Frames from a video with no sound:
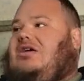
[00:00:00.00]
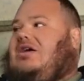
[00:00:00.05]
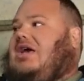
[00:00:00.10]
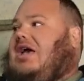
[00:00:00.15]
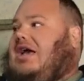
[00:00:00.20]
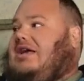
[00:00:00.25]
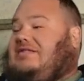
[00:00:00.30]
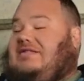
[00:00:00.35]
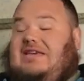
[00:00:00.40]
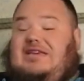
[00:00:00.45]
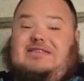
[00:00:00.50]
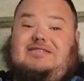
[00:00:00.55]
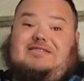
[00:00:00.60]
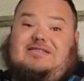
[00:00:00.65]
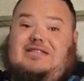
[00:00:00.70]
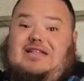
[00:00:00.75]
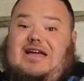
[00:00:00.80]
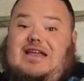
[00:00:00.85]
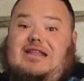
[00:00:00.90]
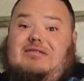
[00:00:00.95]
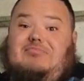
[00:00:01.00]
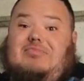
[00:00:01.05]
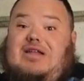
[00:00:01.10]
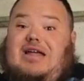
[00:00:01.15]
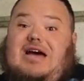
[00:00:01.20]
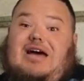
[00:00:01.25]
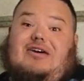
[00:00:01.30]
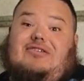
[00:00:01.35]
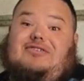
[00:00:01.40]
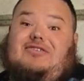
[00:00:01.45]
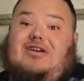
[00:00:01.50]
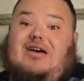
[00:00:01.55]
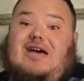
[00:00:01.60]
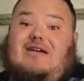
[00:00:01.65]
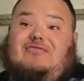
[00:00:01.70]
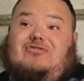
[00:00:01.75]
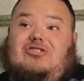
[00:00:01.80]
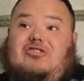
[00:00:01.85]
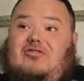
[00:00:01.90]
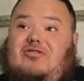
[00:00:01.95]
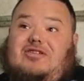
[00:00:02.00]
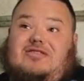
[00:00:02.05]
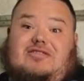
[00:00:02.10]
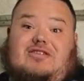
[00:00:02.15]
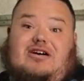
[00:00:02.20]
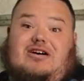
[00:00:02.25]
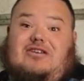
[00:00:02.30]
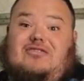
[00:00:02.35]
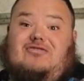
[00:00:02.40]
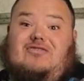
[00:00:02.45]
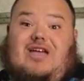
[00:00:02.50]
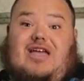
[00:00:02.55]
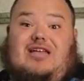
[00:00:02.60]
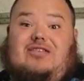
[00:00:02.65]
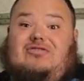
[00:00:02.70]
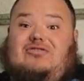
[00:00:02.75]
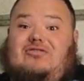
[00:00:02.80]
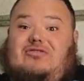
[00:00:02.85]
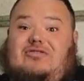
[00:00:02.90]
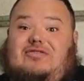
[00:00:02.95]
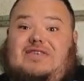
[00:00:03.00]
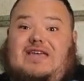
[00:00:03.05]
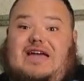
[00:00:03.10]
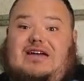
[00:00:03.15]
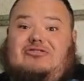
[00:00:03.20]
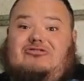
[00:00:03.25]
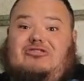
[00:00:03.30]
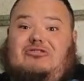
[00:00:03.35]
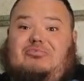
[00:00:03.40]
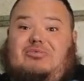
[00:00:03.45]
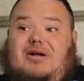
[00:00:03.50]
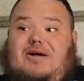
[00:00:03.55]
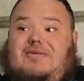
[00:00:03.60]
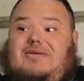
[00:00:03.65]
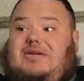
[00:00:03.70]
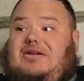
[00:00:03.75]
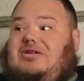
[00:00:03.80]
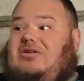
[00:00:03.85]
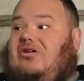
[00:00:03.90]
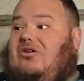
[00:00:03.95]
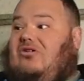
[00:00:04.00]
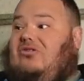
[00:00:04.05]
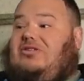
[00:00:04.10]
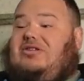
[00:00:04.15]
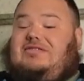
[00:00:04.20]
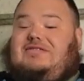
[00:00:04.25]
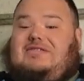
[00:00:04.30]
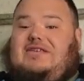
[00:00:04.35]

It's insulated, but I also have 2 exhaust fans. So it's actually probably cold as